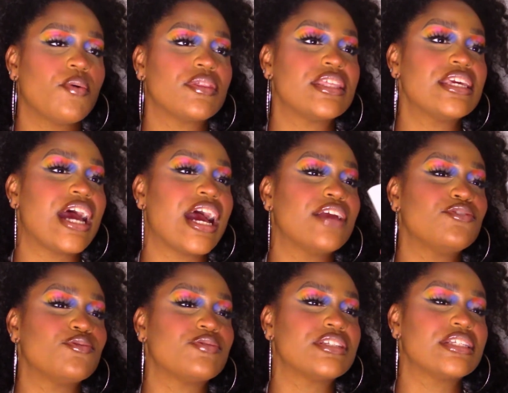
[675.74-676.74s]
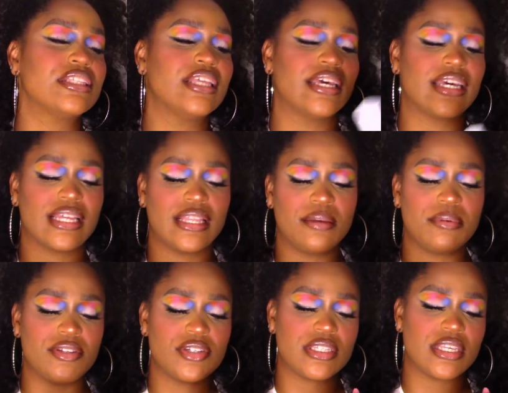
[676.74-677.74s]
with the Hydro Slick, let
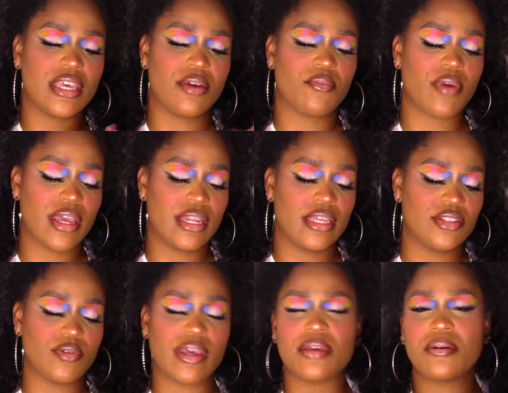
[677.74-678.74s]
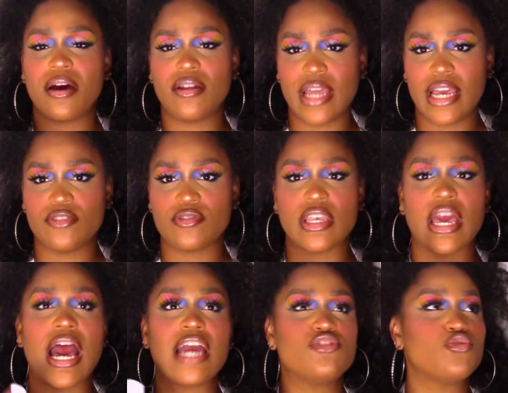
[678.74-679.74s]
me just get right into it. I keep calling it Hydro Slick,
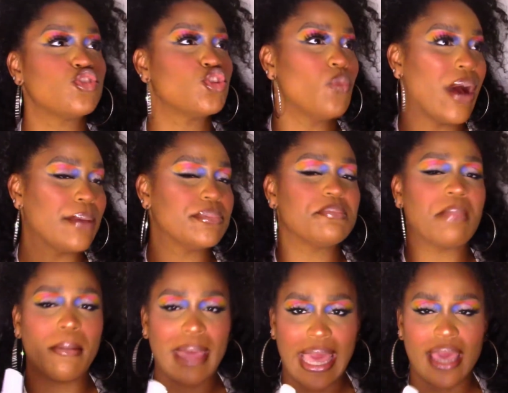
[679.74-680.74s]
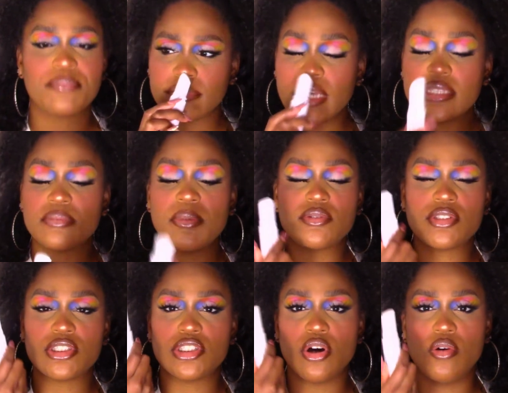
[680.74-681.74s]
Hydro Swiped, my bad. It smells
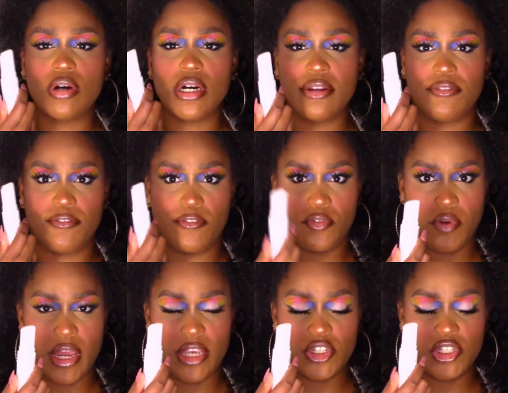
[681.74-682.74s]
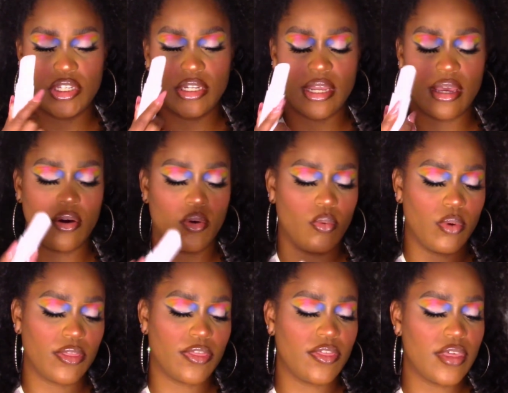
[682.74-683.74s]
so good and fresh. Now
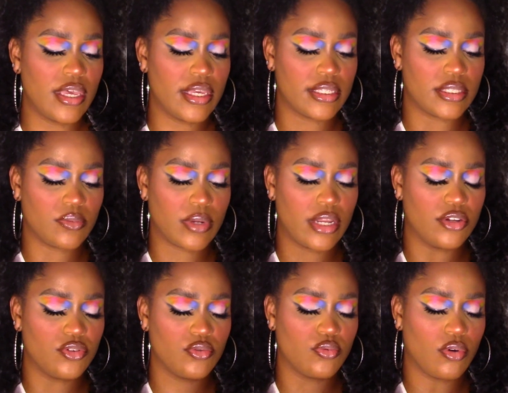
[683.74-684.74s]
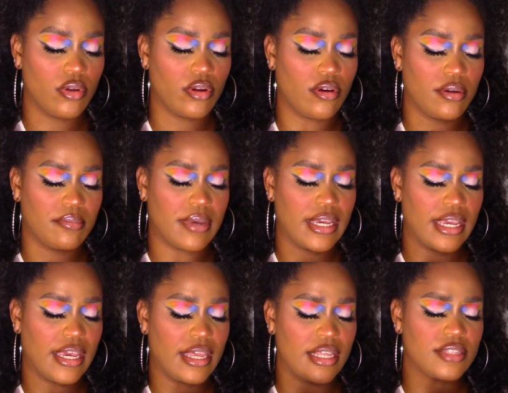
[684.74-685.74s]
with this, when I do roll it on my
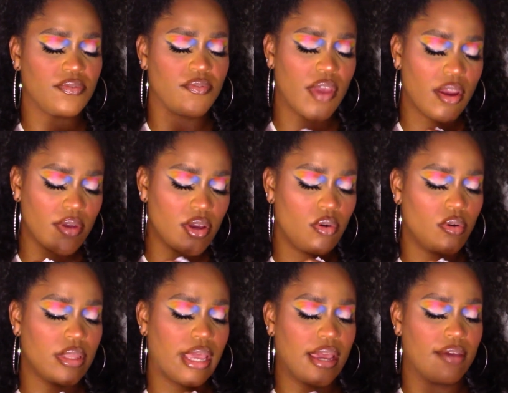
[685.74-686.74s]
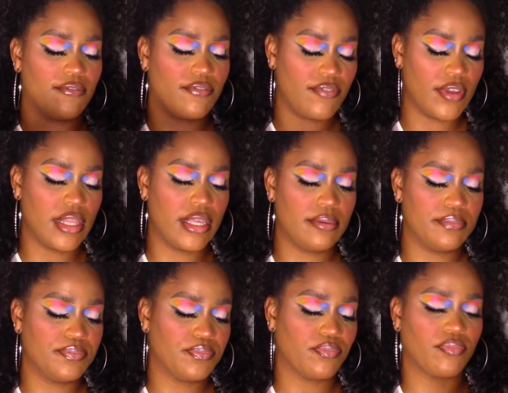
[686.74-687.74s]
hand, it's very cooling. I can feel it.